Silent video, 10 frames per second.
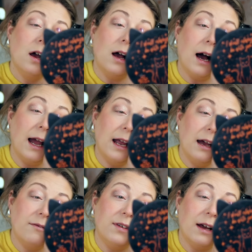I
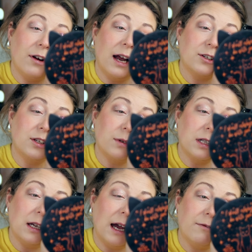have never actually
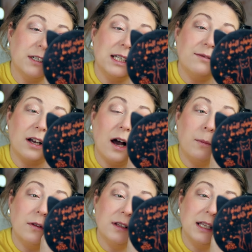really, I've received a
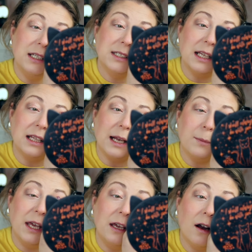couple of things in,
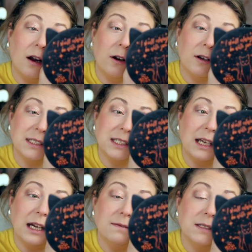like, PR or as
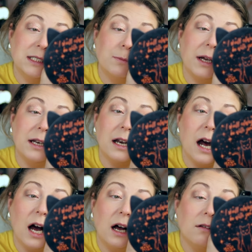gifts, but
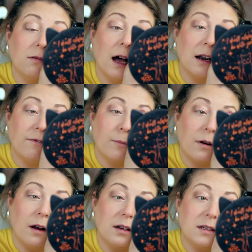not a lot of
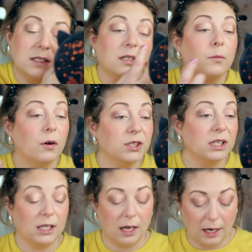products. So most of
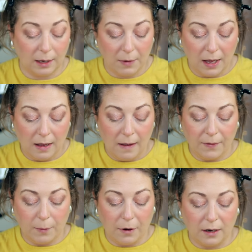the time
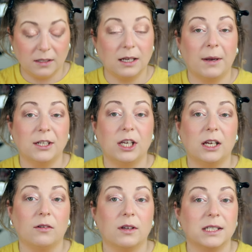the product on my
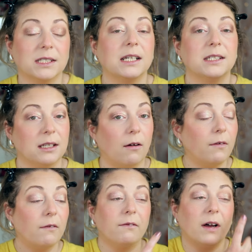channel is, like,
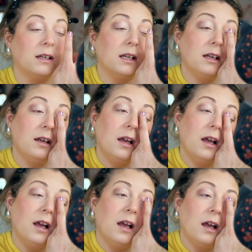self-funded,
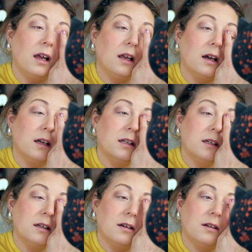And
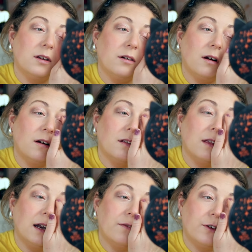there are a
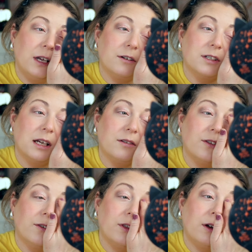lot of creators out
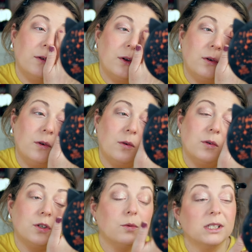there, though, who
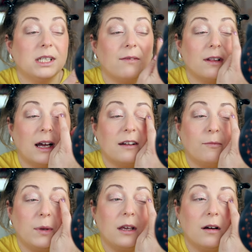do receive a lot of
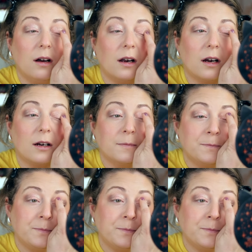PR,